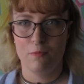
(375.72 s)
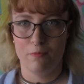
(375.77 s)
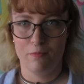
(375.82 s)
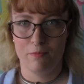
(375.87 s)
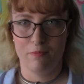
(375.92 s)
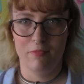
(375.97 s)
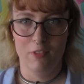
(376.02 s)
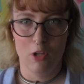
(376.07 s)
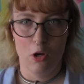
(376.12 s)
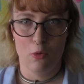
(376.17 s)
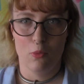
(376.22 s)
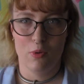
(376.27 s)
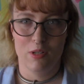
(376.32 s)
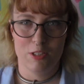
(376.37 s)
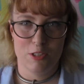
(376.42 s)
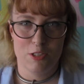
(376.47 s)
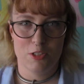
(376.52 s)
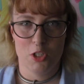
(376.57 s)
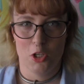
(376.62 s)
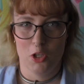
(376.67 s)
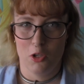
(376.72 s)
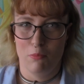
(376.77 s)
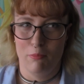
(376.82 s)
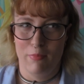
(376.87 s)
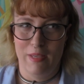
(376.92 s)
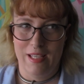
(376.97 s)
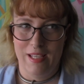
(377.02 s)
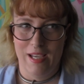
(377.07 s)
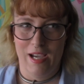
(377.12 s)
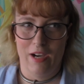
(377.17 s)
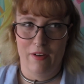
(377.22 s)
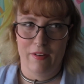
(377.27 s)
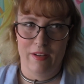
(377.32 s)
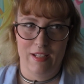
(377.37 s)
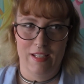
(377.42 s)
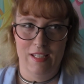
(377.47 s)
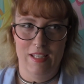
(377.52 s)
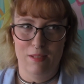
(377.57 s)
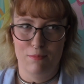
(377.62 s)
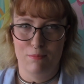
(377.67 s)
no one's told me how to
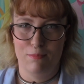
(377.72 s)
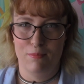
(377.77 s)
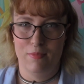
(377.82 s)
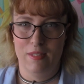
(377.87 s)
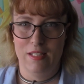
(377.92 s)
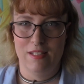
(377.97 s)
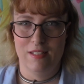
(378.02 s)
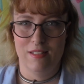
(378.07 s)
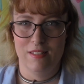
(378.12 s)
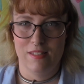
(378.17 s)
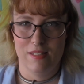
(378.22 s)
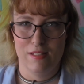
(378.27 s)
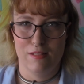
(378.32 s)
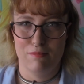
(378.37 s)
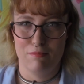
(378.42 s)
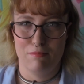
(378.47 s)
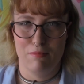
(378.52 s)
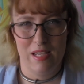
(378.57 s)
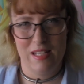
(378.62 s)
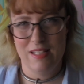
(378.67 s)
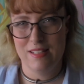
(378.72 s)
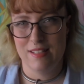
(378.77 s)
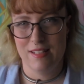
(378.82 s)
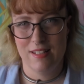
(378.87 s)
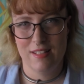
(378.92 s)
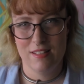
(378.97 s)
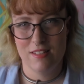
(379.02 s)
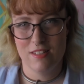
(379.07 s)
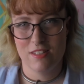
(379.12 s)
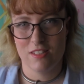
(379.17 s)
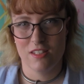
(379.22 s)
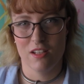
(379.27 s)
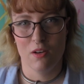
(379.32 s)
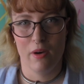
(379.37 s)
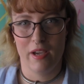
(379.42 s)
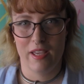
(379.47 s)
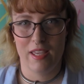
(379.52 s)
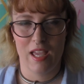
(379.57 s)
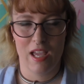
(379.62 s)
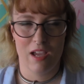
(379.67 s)
keep these in maintenance, so
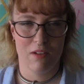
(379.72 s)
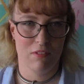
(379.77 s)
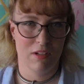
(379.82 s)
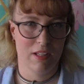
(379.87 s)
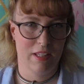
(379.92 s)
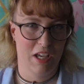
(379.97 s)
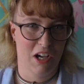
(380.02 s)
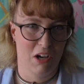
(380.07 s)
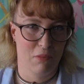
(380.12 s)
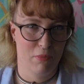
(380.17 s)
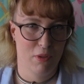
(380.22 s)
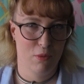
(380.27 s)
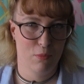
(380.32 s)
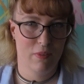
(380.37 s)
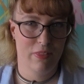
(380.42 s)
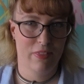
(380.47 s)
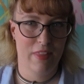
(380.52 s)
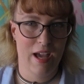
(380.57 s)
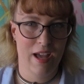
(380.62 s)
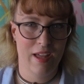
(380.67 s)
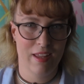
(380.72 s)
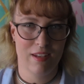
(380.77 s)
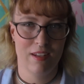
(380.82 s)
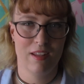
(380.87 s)
I can't really help you with that.